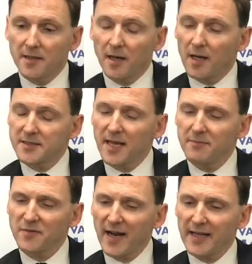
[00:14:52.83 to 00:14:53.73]
Uh,
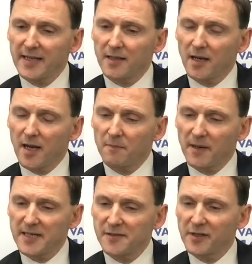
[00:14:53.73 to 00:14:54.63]
Thames Valley uh,
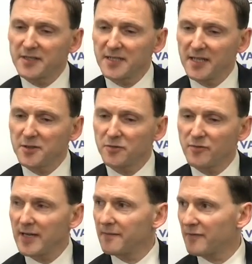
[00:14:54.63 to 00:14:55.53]
Police have continued to
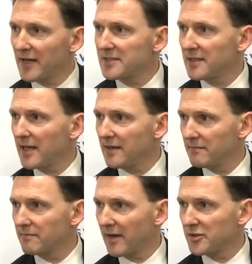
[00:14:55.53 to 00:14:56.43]
really invest
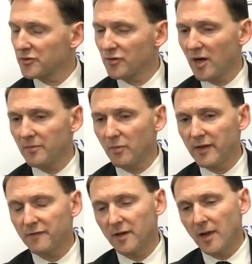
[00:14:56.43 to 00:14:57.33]
in major crime.
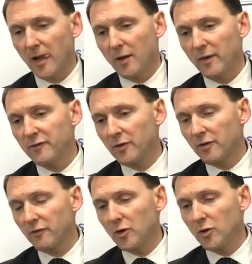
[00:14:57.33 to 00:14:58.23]
We've we've gone
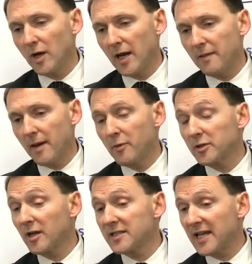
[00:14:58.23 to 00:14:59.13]
through uh, a
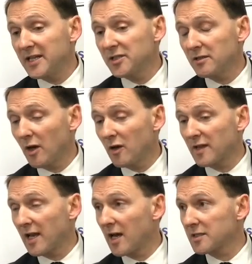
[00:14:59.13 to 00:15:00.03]
modernisation over
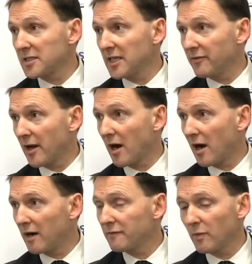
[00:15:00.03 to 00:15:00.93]
the last year and a
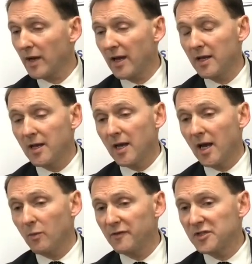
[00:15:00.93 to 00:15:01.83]
half, where
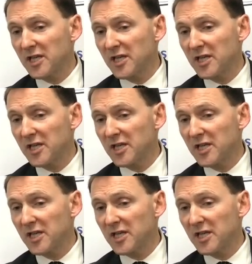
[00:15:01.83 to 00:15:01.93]
uh, we've